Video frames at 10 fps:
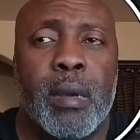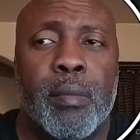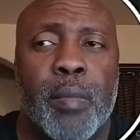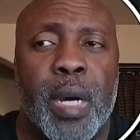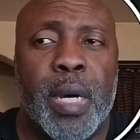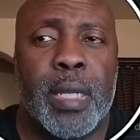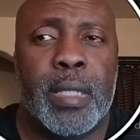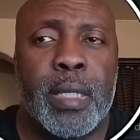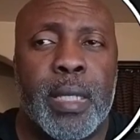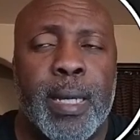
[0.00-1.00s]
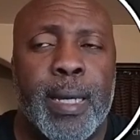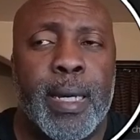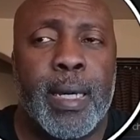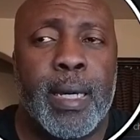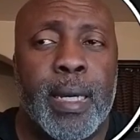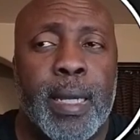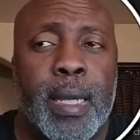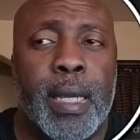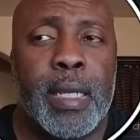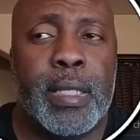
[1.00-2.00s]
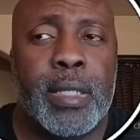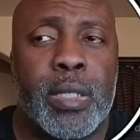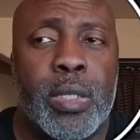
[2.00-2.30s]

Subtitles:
But as